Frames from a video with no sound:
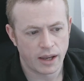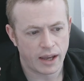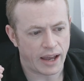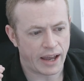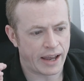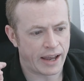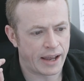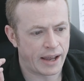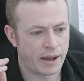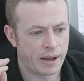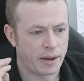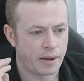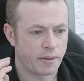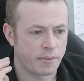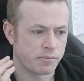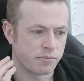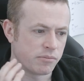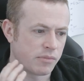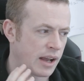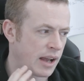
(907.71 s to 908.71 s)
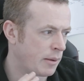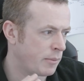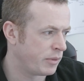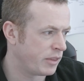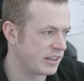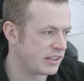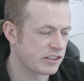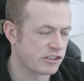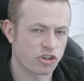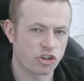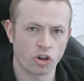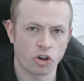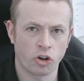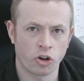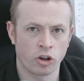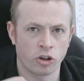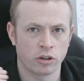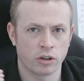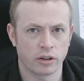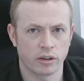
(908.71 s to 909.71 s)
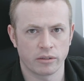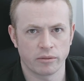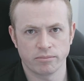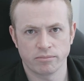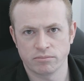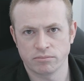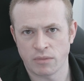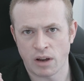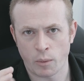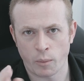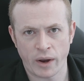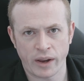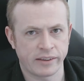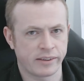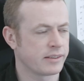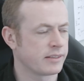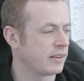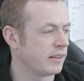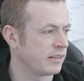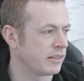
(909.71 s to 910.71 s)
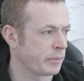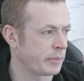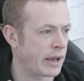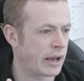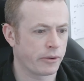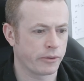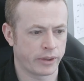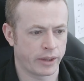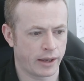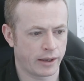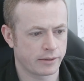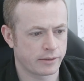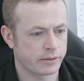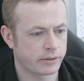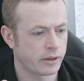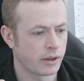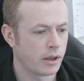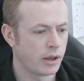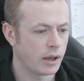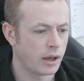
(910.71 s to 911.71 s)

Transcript: Uh, I'm this tall. My waist is about this.